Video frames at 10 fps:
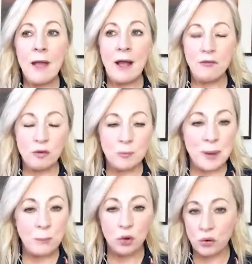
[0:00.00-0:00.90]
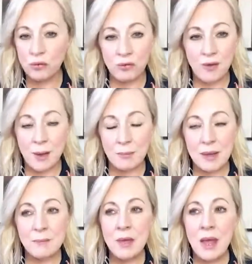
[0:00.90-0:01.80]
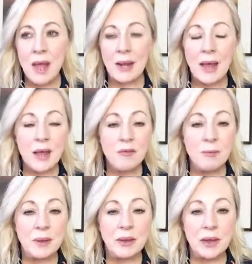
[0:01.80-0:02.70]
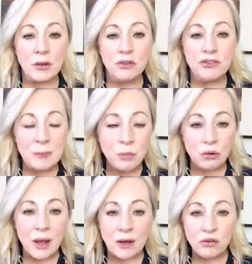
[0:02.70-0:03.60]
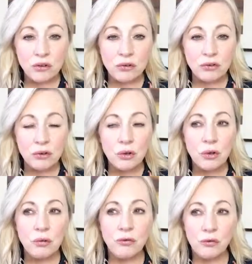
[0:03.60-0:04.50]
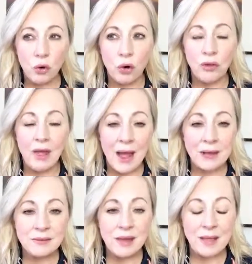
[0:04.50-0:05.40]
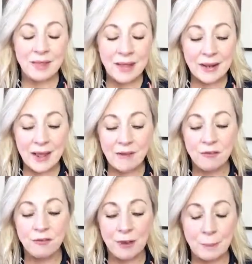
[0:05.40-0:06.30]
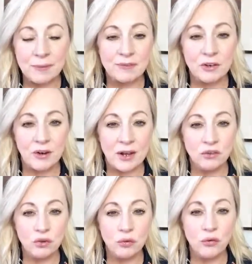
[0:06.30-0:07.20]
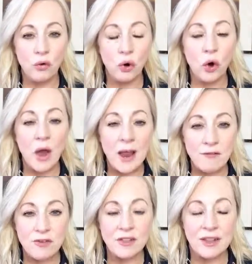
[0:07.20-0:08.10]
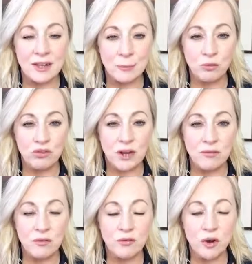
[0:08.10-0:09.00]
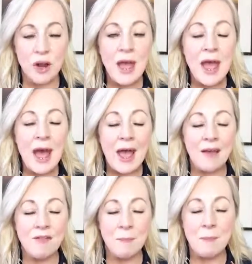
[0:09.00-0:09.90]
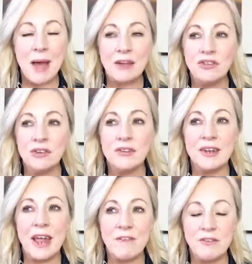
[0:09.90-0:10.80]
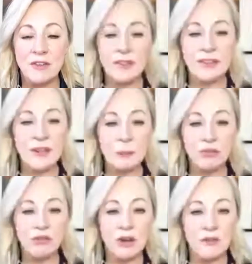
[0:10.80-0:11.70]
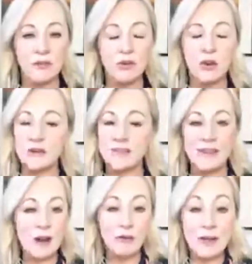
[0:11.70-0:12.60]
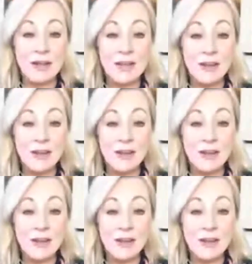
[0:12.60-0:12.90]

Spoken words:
and for my beautiful family. And I have been in deep gratitude for that. And then I have flipped into gratitude for everything that I'm striving for. I have imagined that everything that I'm striving for is already